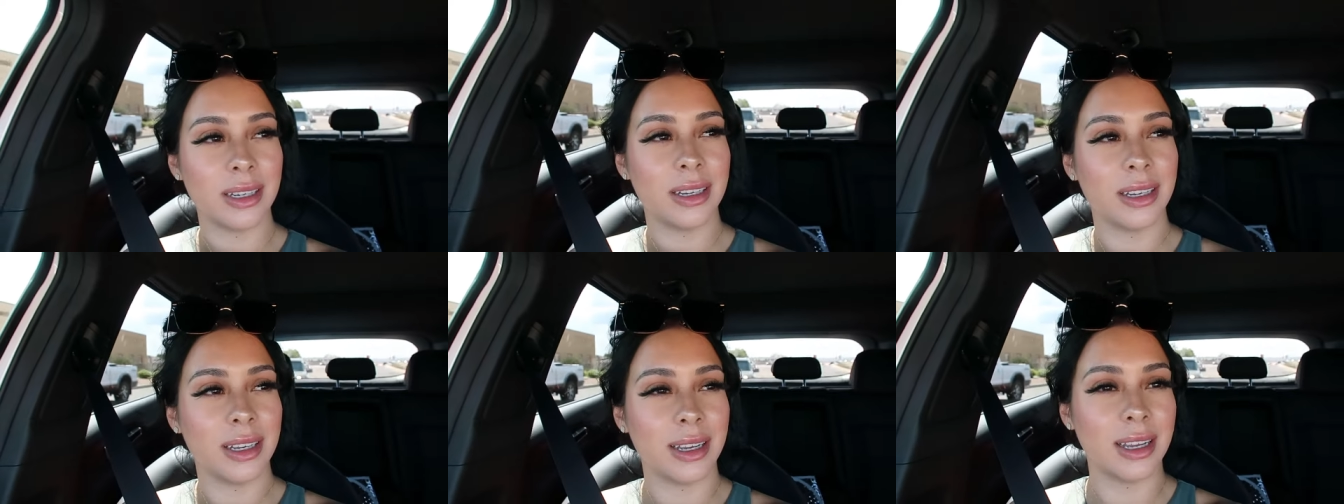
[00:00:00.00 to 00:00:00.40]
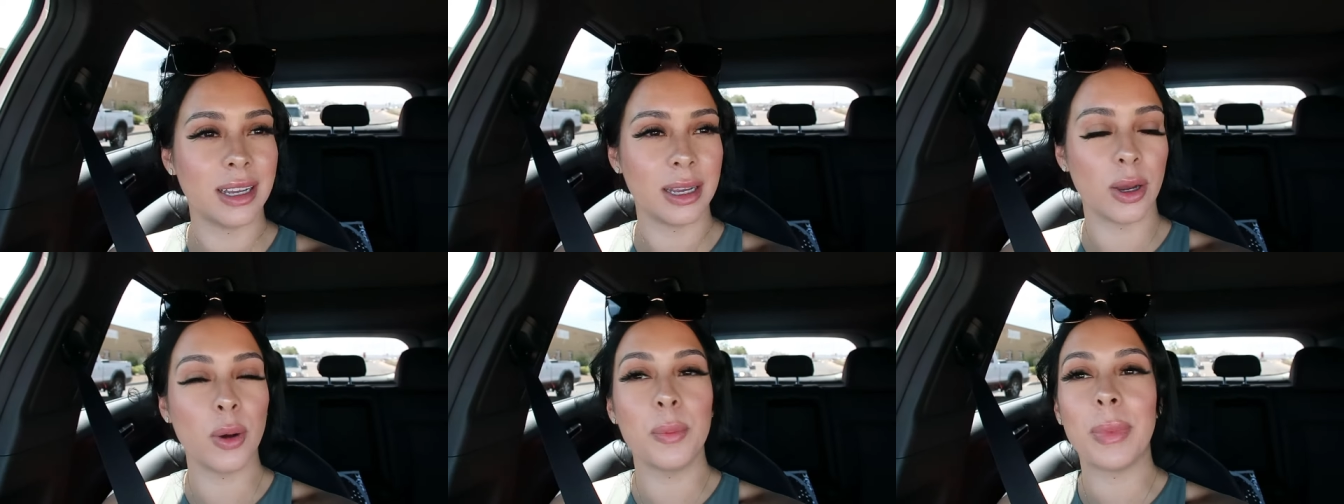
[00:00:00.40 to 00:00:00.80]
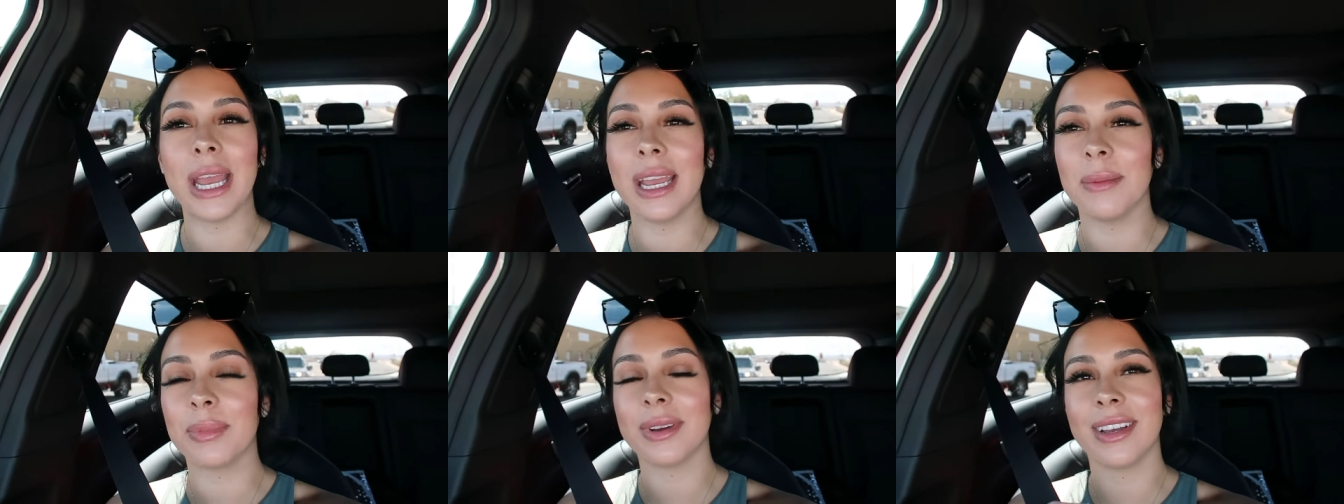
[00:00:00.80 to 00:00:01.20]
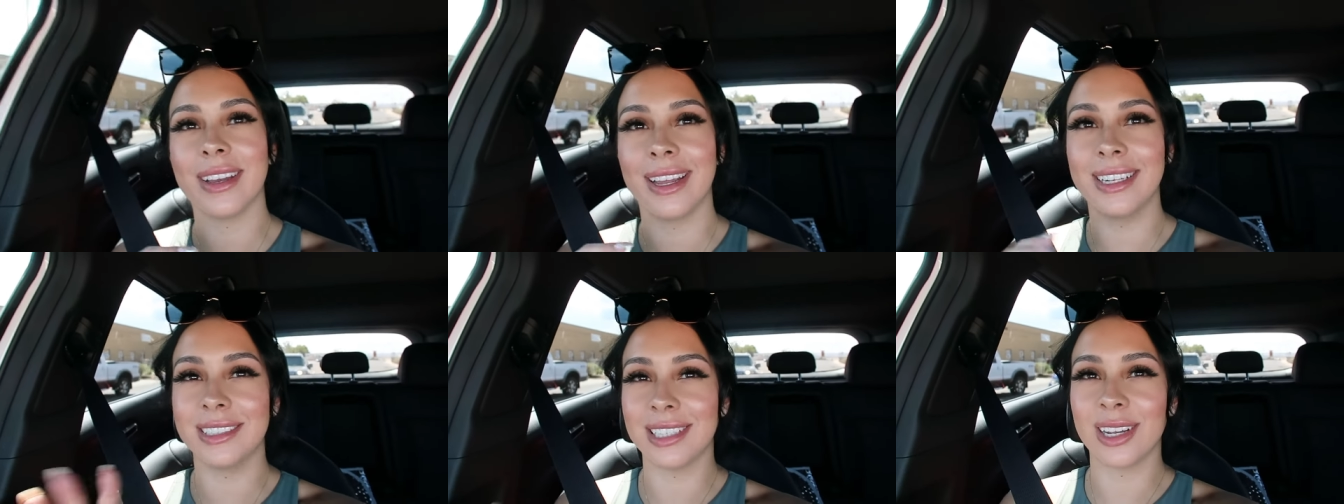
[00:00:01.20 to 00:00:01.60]
Vape. Oh, vape.
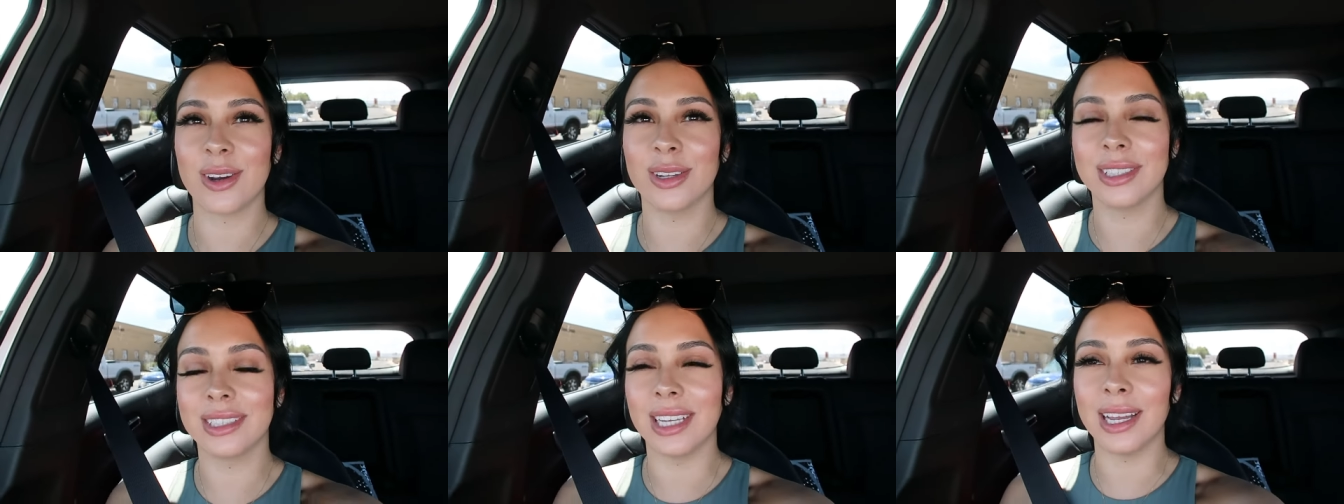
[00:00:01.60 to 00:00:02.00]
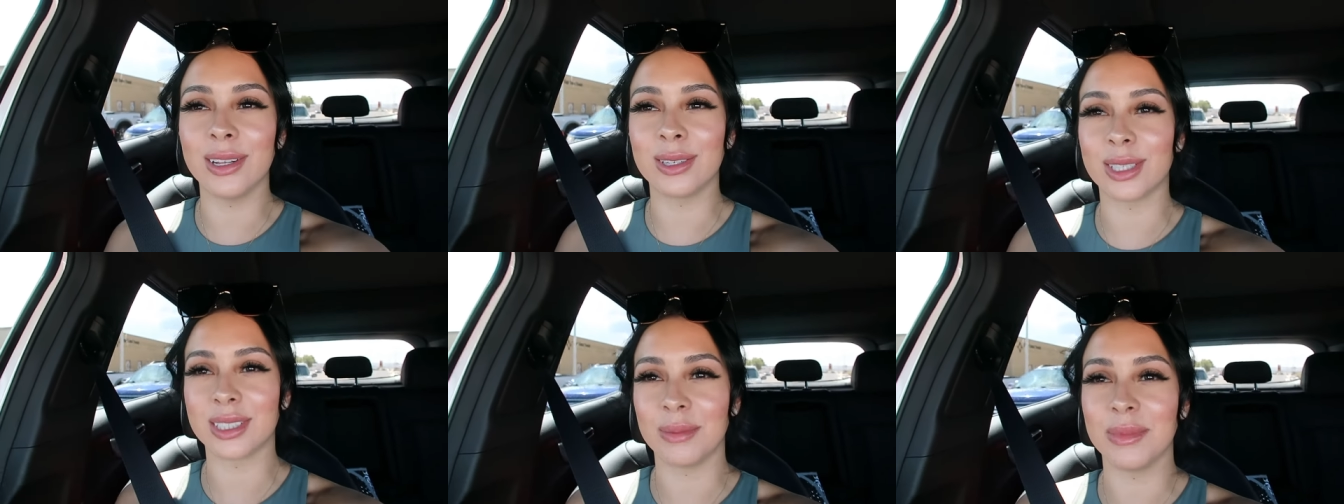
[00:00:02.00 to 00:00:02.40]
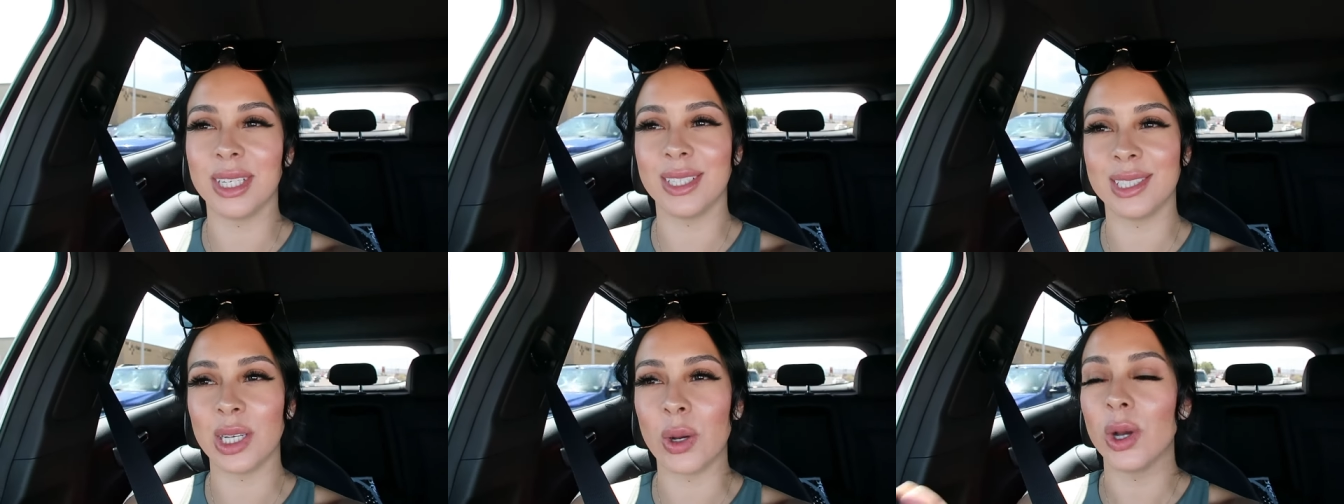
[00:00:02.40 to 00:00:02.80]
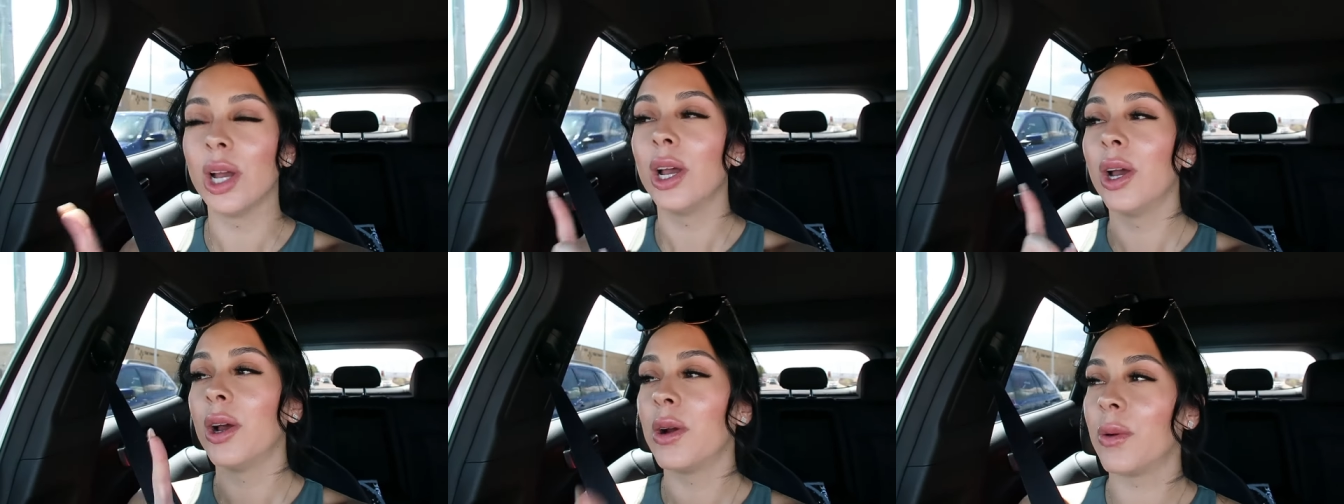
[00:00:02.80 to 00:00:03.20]
And it's like on sale or something. So
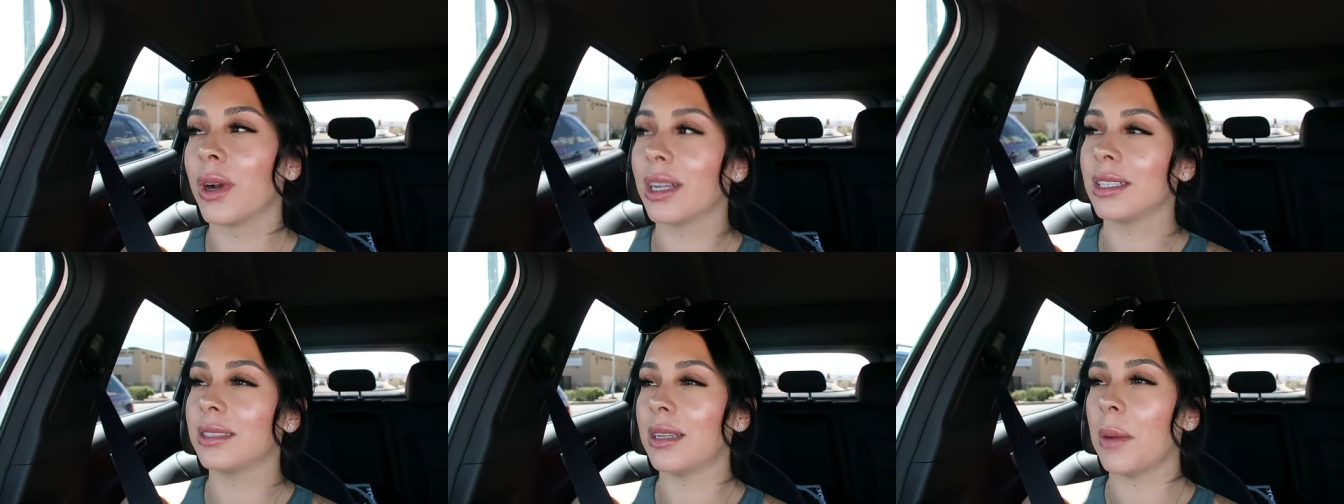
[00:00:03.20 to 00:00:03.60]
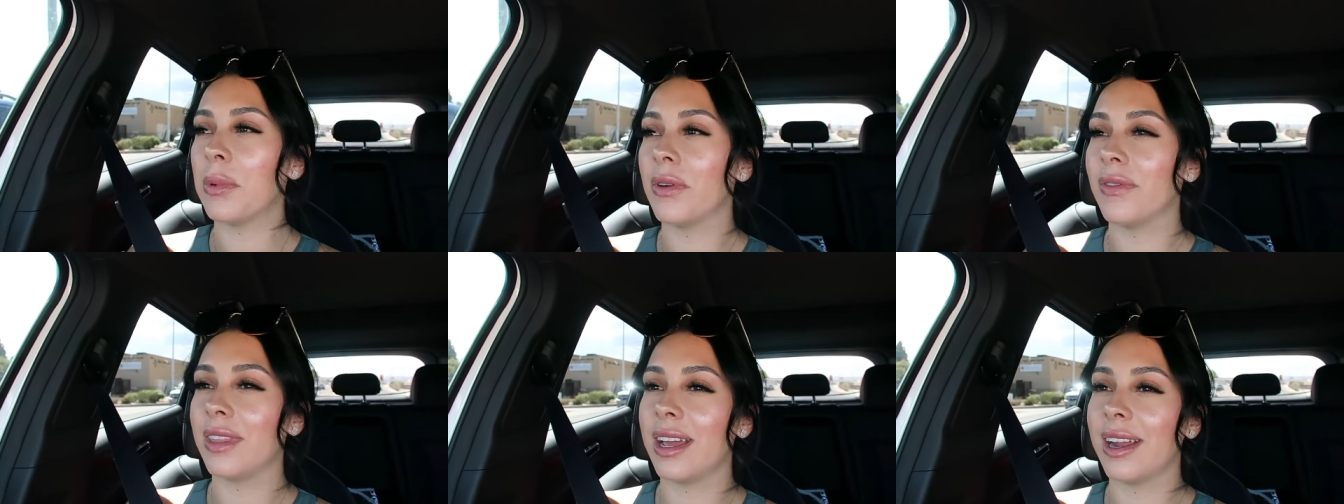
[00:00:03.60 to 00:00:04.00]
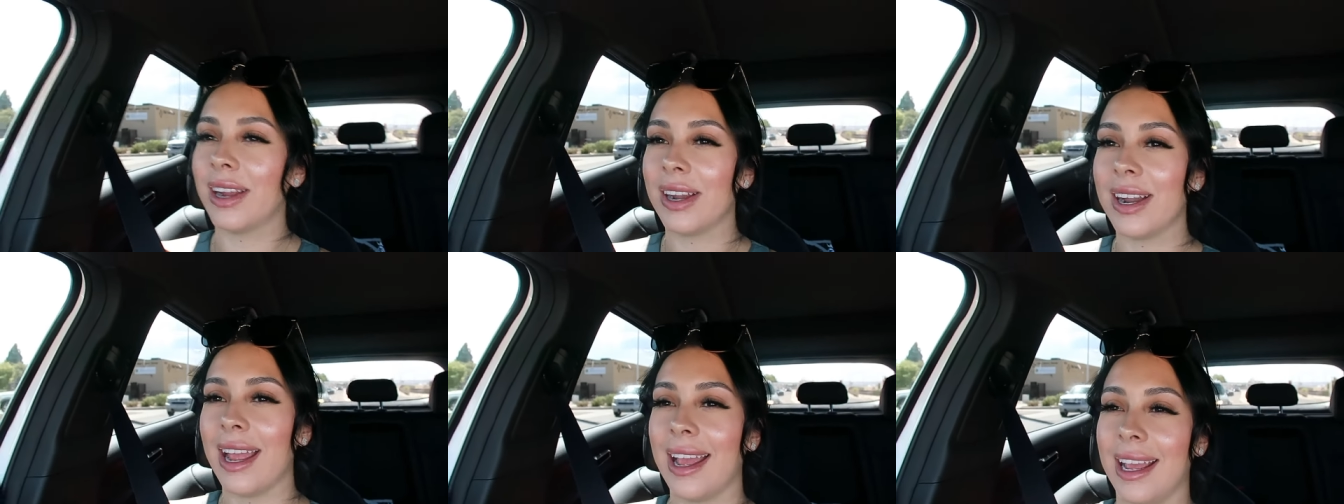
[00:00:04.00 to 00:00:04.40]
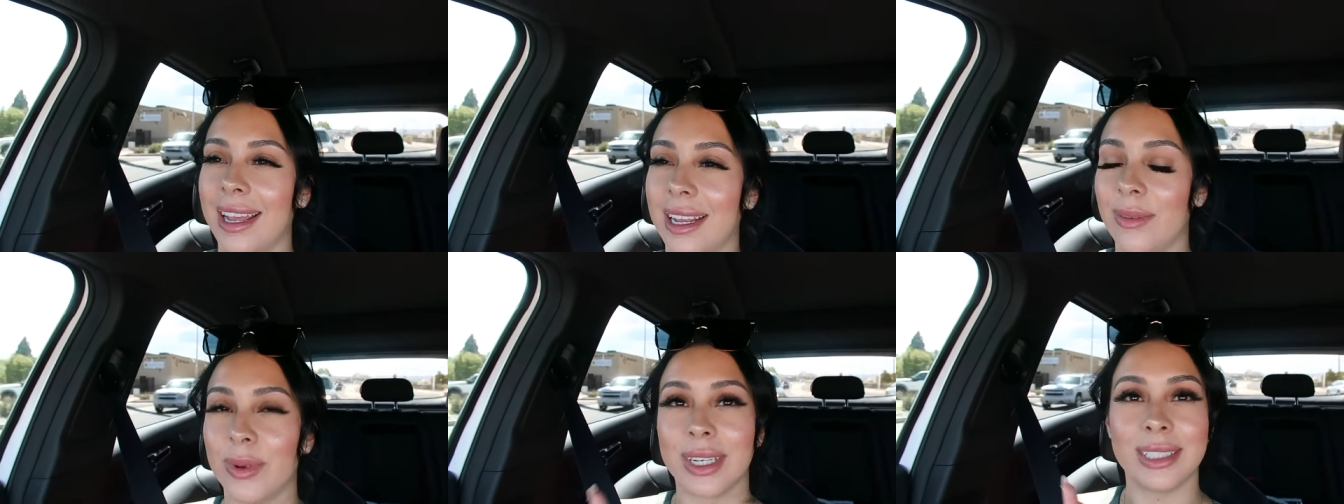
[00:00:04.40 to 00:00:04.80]
we're gonna stop over there
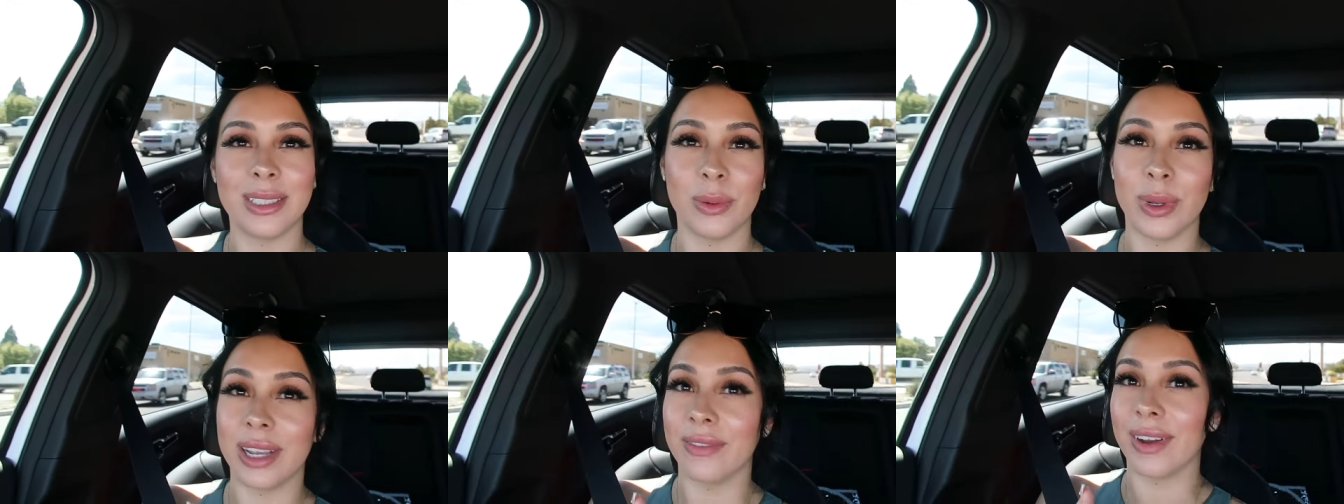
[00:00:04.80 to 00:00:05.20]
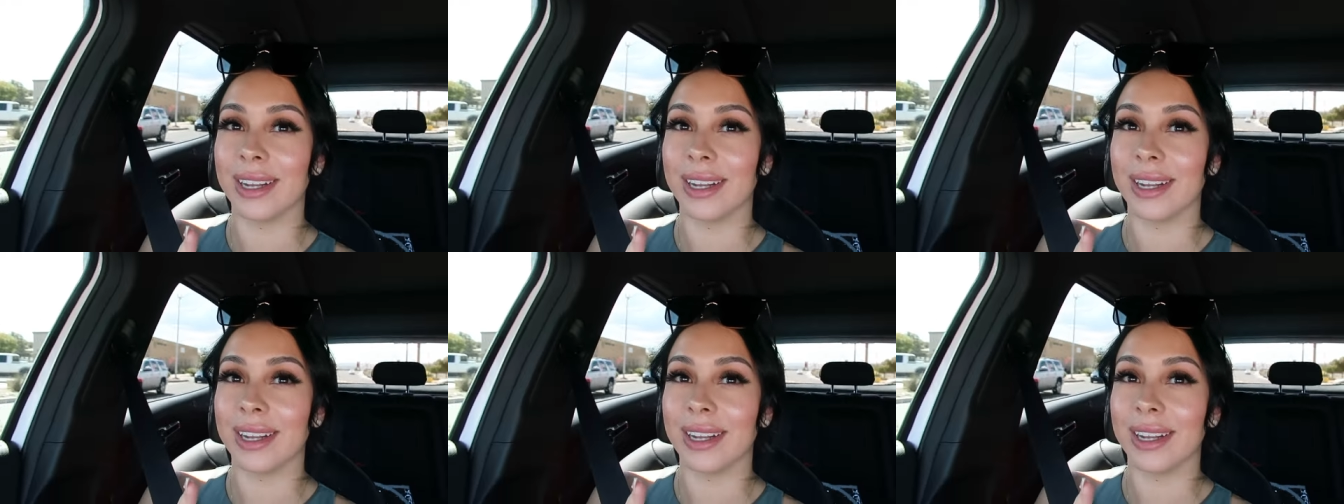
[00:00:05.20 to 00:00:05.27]
and we're gonna see what we can